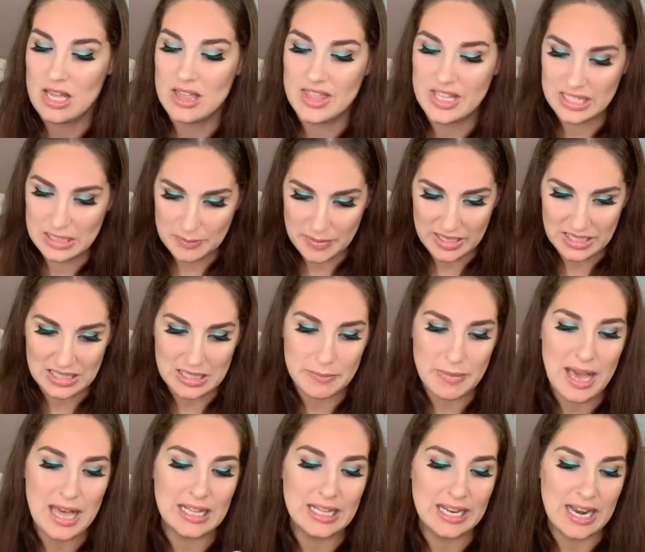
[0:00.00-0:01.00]
This pixie
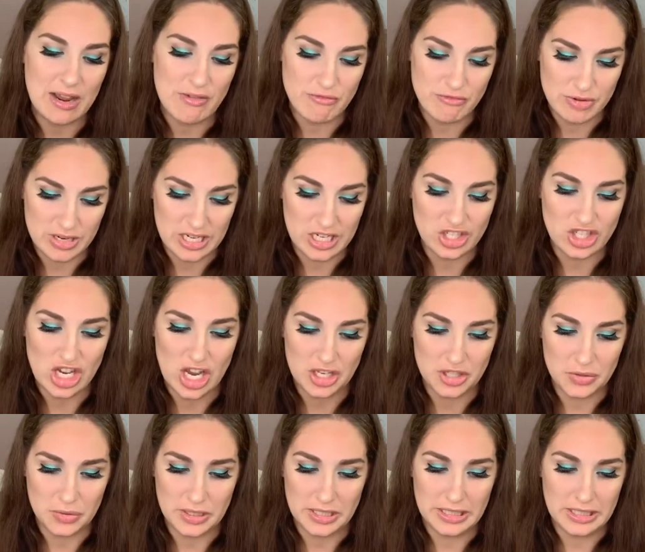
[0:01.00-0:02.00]
palette I really
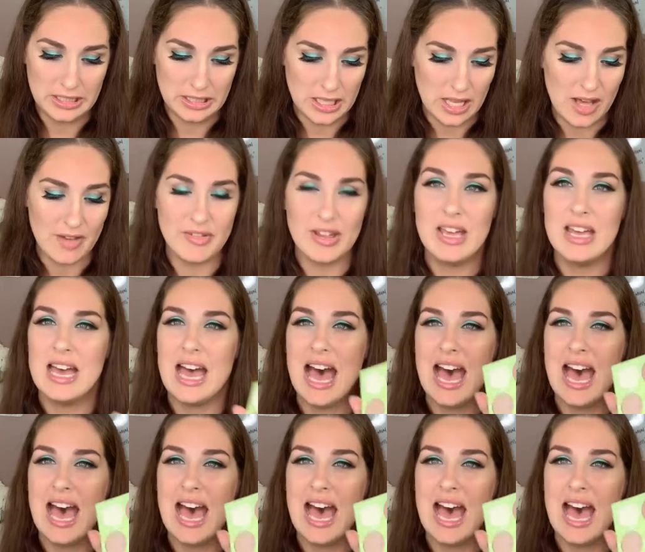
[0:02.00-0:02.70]
genuinely love.